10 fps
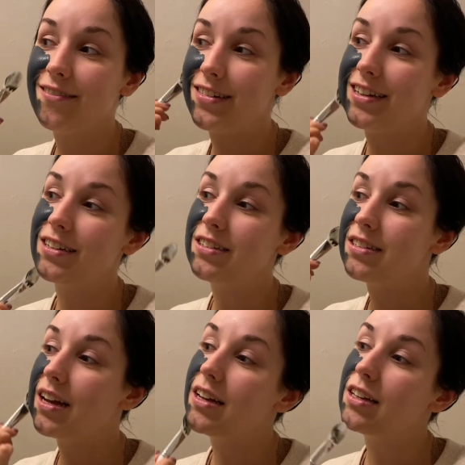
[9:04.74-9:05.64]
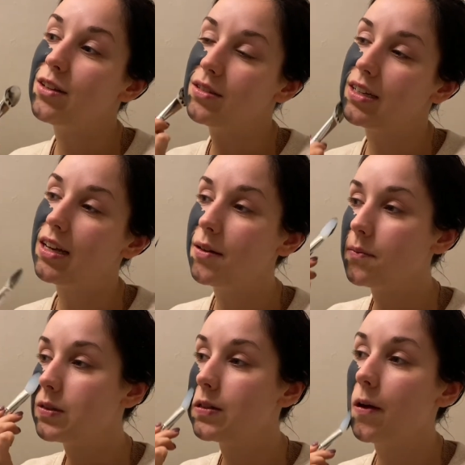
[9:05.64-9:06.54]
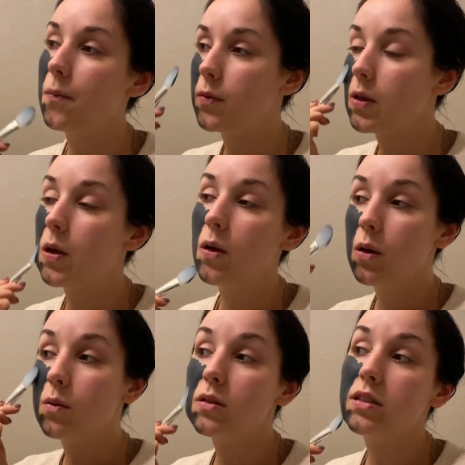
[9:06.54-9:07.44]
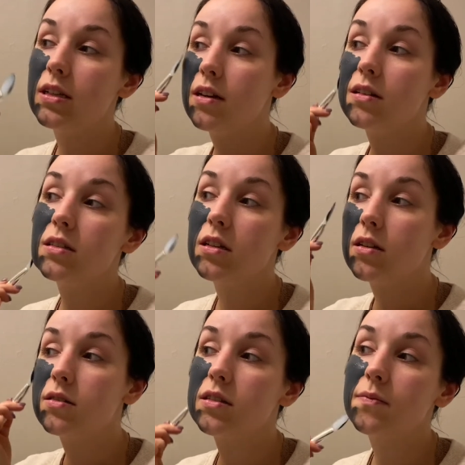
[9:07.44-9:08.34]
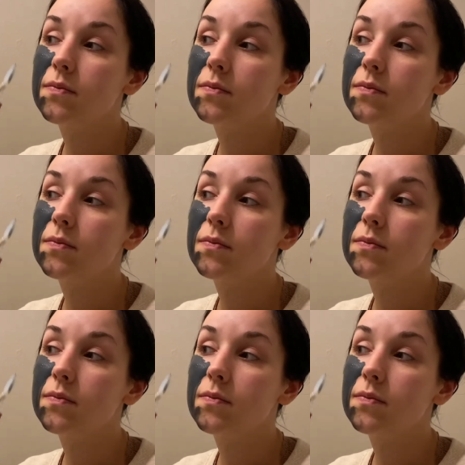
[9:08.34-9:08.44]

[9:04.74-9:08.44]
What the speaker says: when you're done using it. So we'll see how this goes.